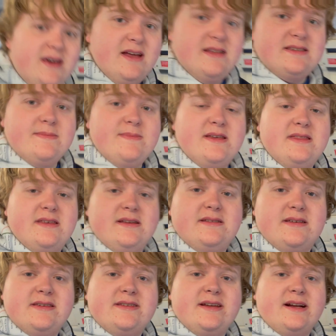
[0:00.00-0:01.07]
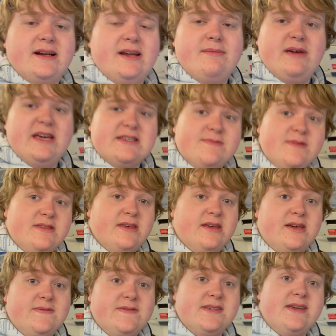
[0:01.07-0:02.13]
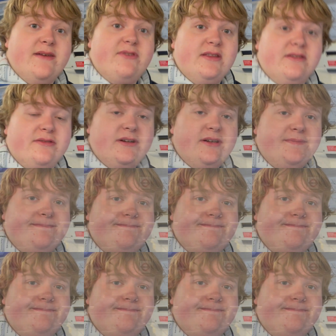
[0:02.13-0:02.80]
it's something that distinctly makes me think of the 73.